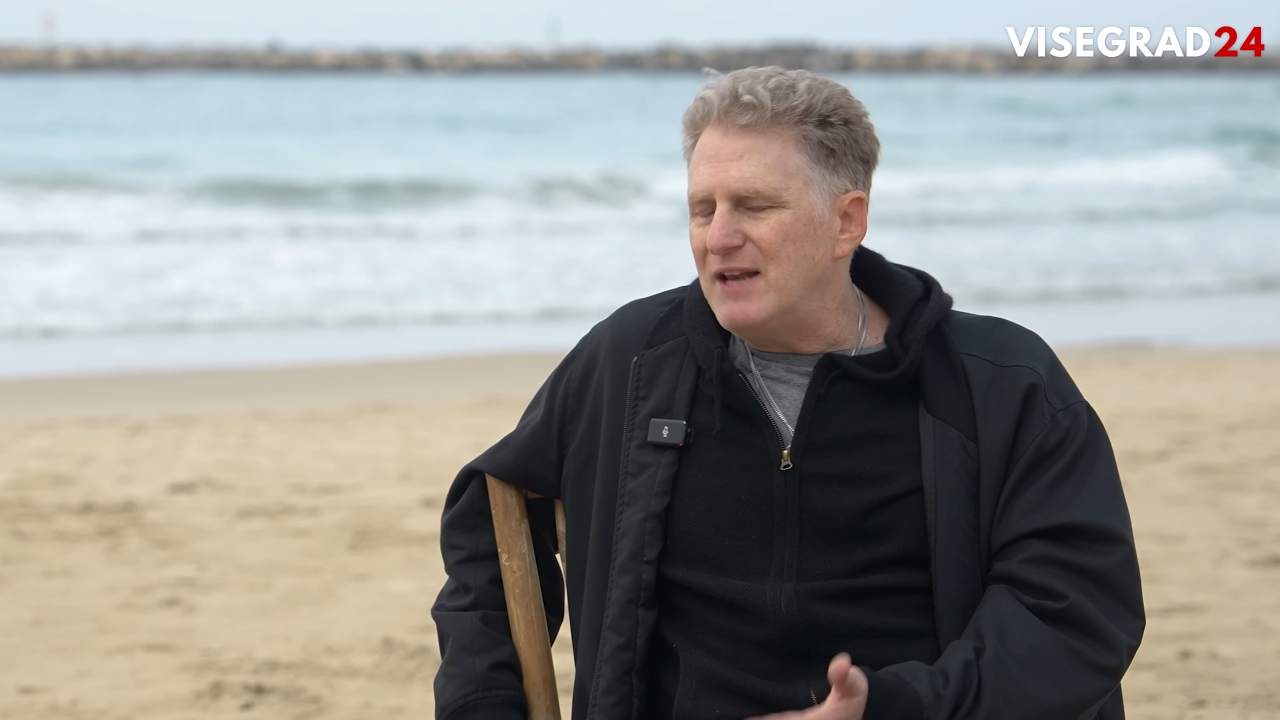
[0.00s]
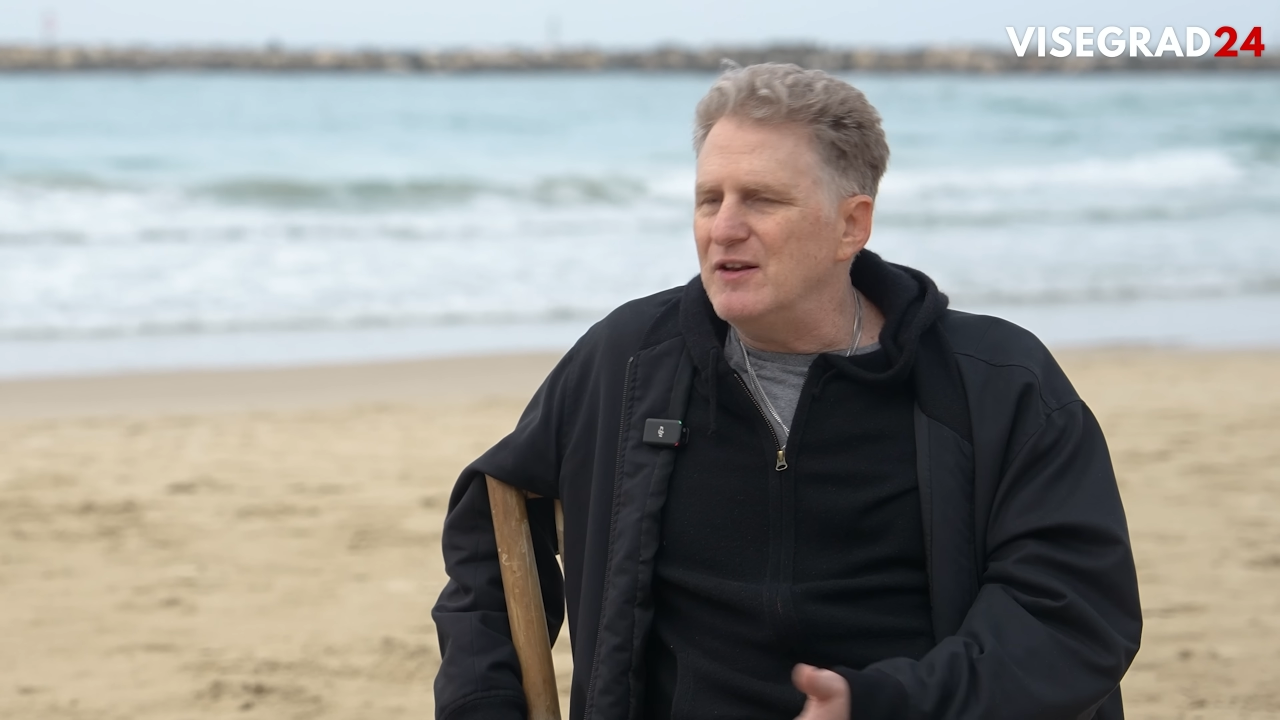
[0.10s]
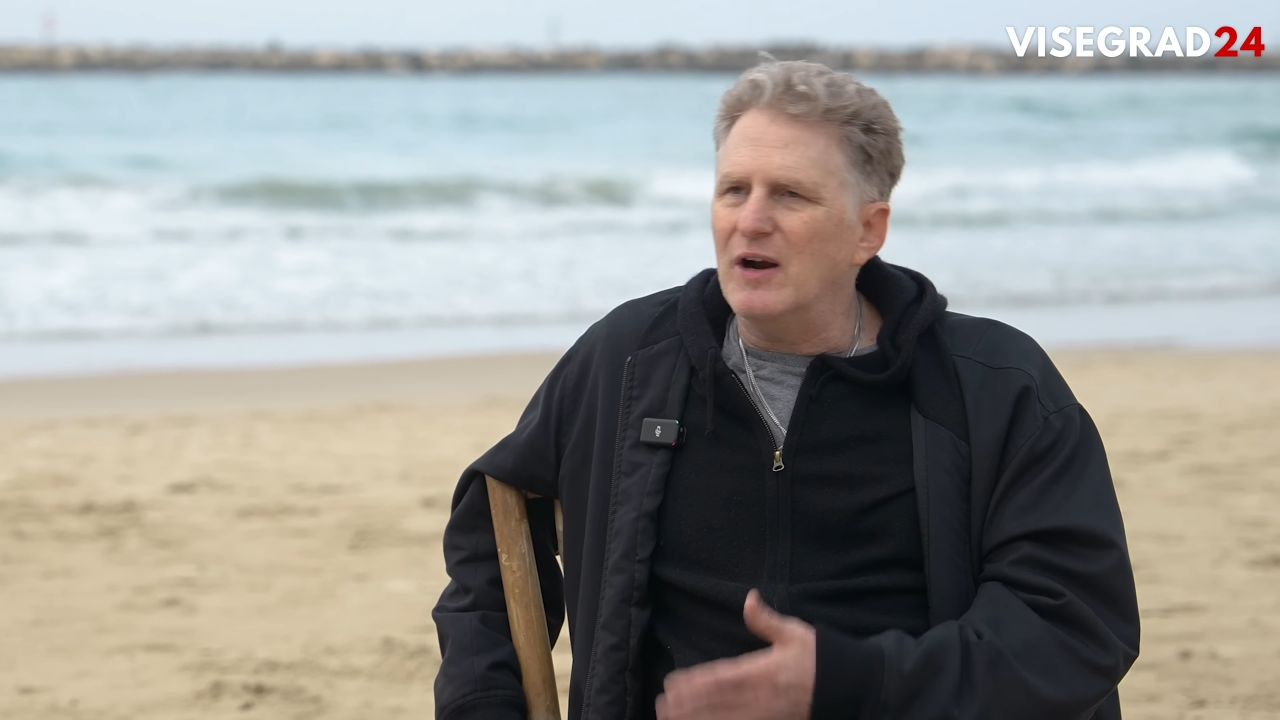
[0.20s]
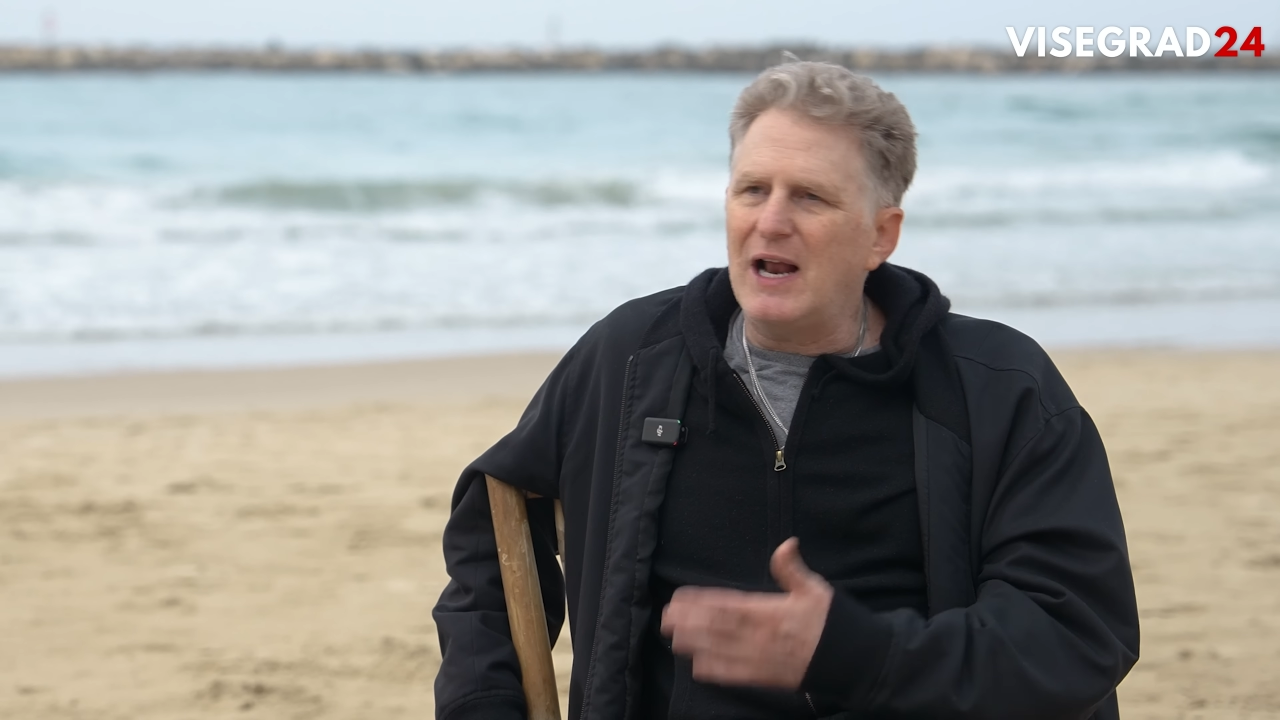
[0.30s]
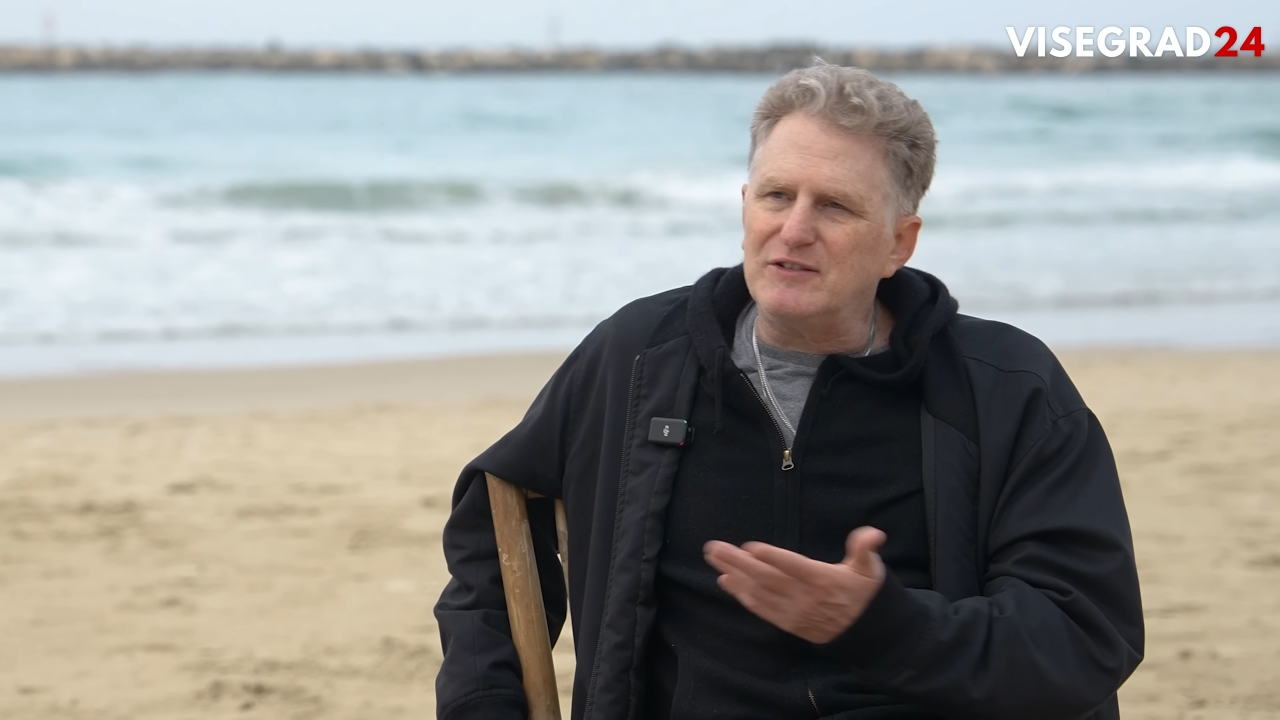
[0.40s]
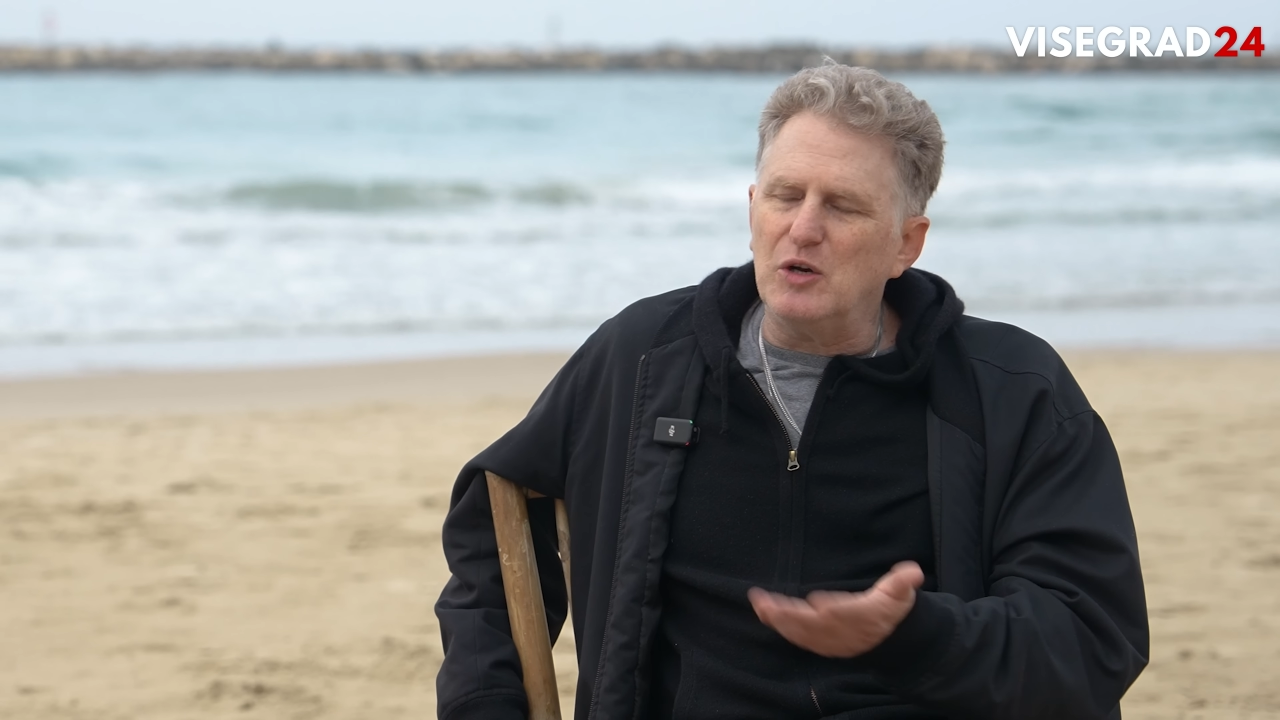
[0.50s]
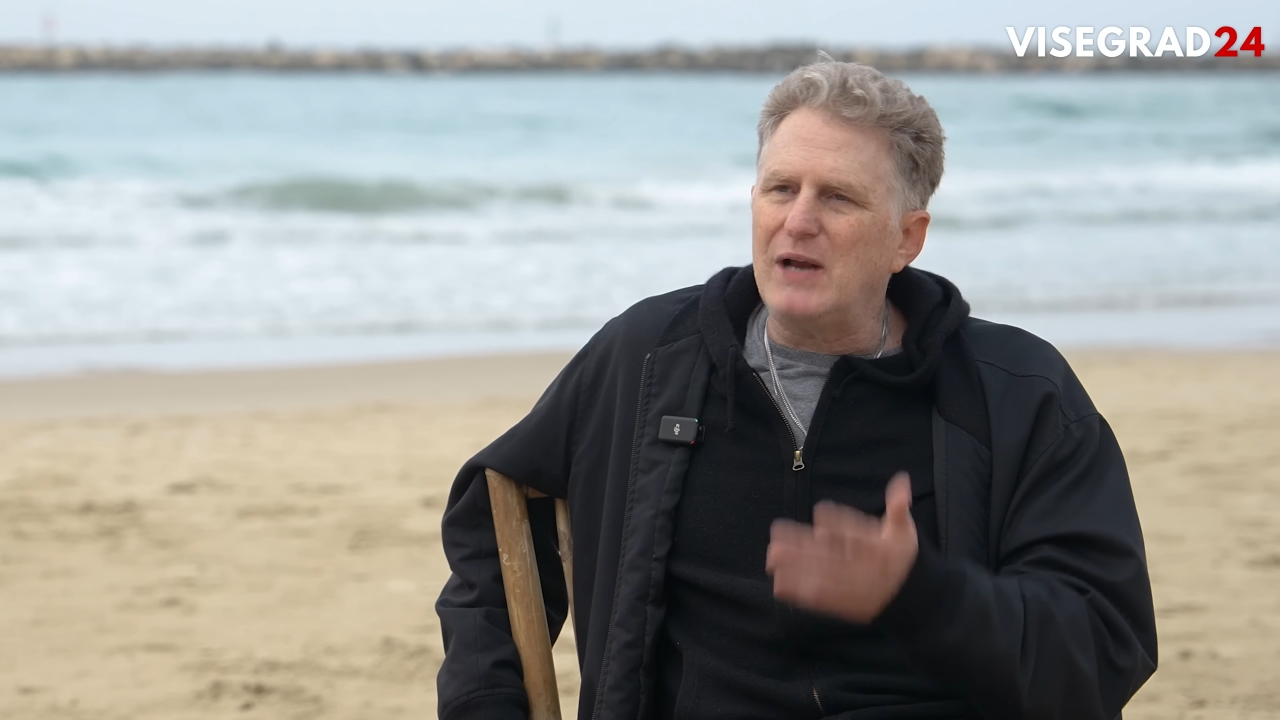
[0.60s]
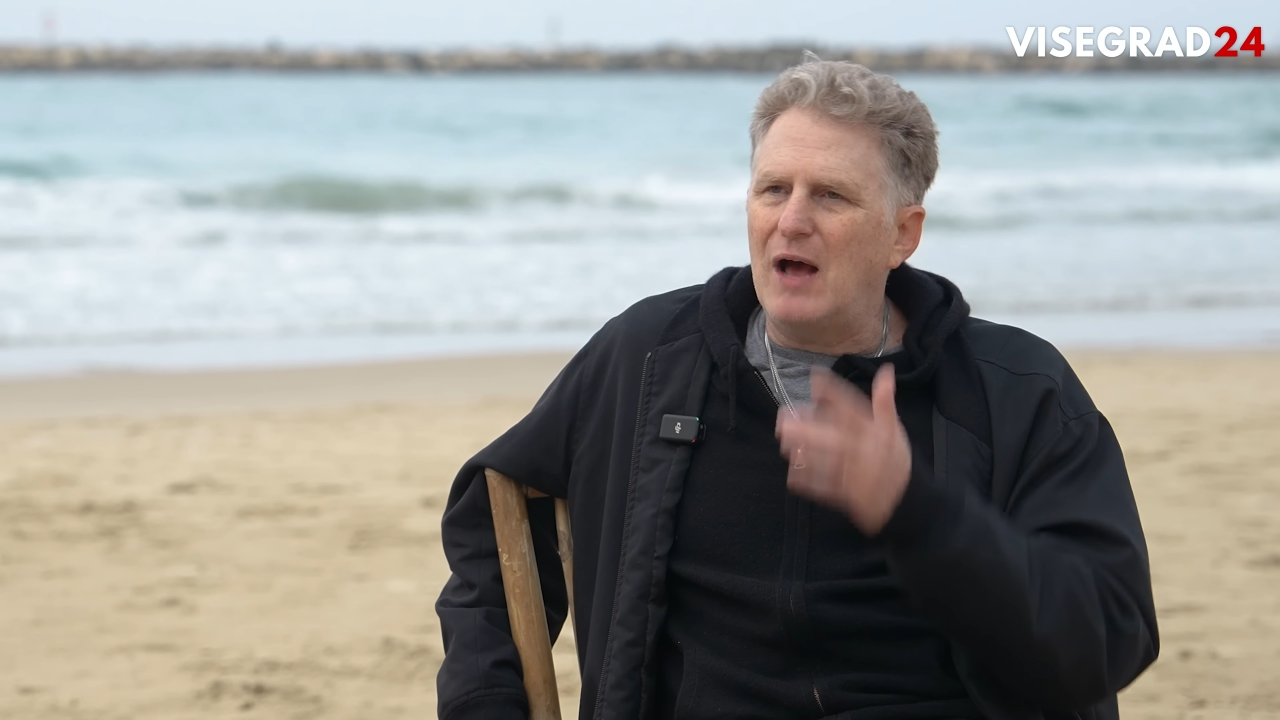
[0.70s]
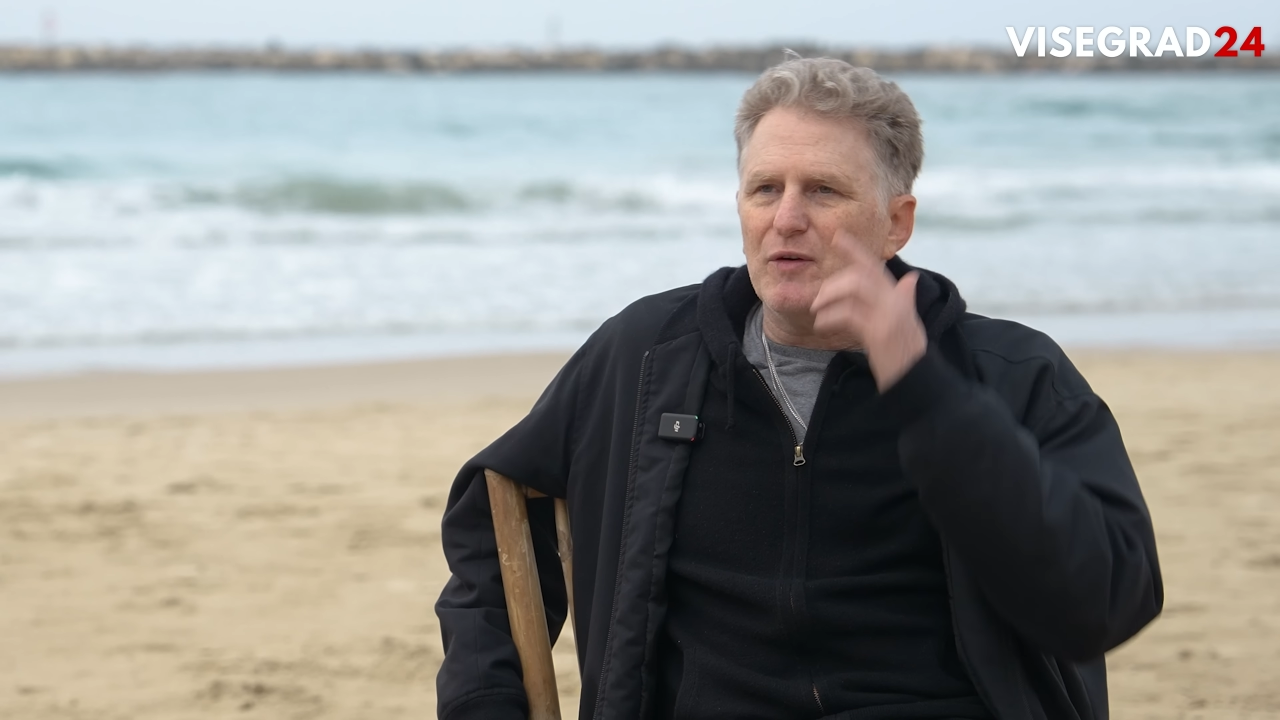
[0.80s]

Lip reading: not to go down